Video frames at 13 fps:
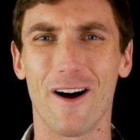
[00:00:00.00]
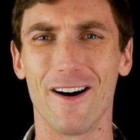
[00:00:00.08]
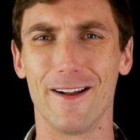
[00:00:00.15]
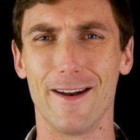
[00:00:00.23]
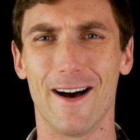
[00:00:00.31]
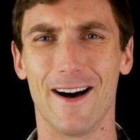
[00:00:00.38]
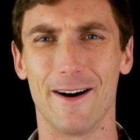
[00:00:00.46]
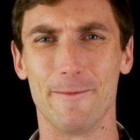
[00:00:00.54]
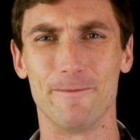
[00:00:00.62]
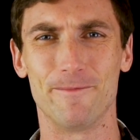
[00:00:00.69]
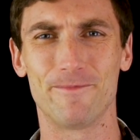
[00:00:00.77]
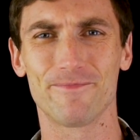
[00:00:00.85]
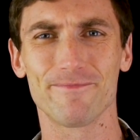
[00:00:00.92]
on...
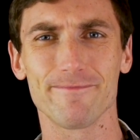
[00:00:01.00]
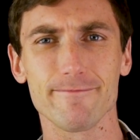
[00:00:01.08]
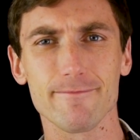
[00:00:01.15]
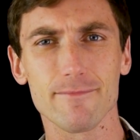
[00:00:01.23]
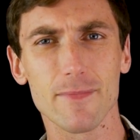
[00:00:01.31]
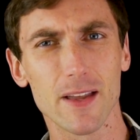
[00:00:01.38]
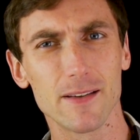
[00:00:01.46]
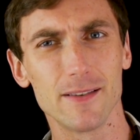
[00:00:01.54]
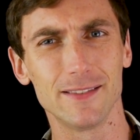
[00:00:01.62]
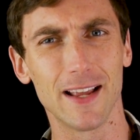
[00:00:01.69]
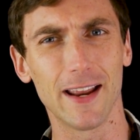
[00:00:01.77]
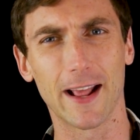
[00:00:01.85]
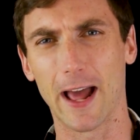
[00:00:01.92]
Um,
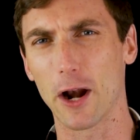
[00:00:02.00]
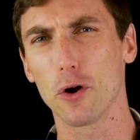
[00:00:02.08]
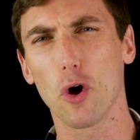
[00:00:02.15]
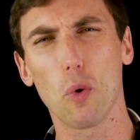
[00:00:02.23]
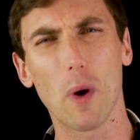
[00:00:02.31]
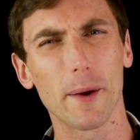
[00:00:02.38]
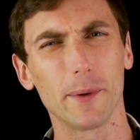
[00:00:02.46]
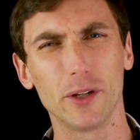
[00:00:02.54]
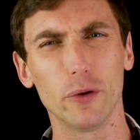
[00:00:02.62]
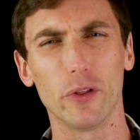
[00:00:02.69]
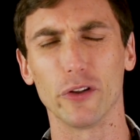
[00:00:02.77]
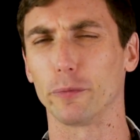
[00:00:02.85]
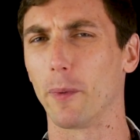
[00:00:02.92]
dating. I don't know why we
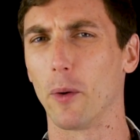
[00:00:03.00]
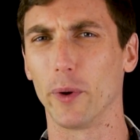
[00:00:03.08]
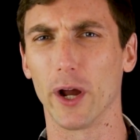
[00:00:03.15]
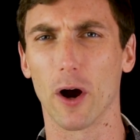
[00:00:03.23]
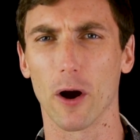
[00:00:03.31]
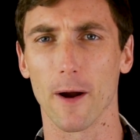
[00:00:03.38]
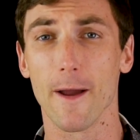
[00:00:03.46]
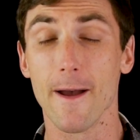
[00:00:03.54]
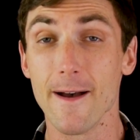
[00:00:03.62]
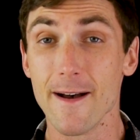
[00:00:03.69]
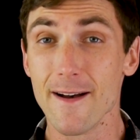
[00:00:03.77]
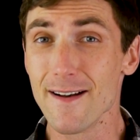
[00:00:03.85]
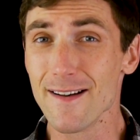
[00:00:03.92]
do this, but we are.
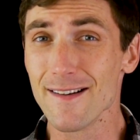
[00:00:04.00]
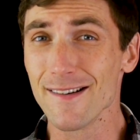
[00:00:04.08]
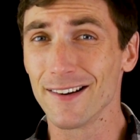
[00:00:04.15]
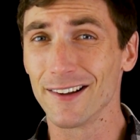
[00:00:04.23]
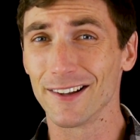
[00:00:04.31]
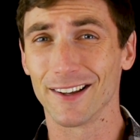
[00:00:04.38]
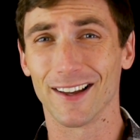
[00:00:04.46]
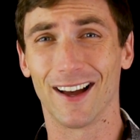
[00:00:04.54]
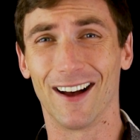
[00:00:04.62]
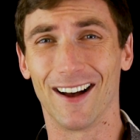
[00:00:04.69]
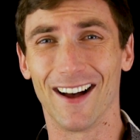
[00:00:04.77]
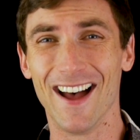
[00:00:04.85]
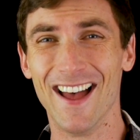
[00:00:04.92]

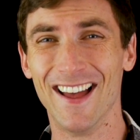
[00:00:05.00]
Uh,